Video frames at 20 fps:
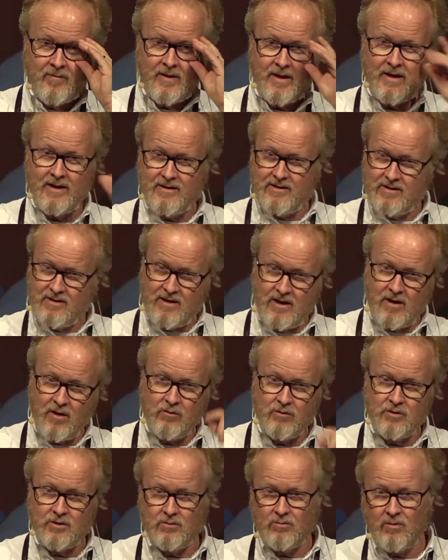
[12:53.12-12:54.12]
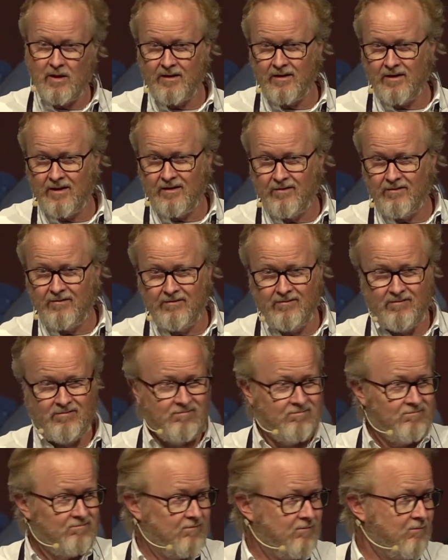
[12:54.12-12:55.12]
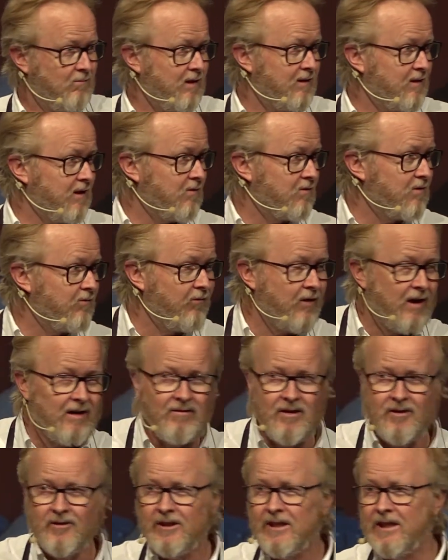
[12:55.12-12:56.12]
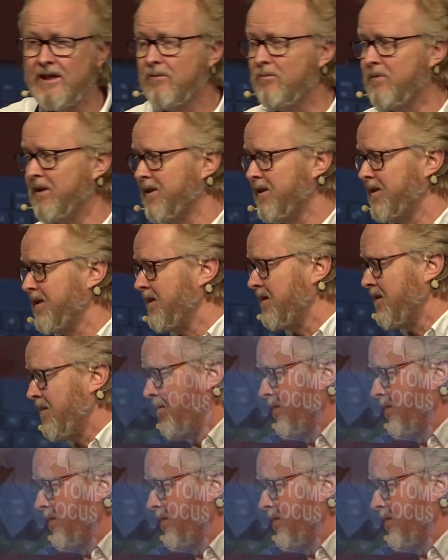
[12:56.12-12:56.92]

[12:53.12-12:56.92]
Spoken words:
It's close to 1,500 kilometers.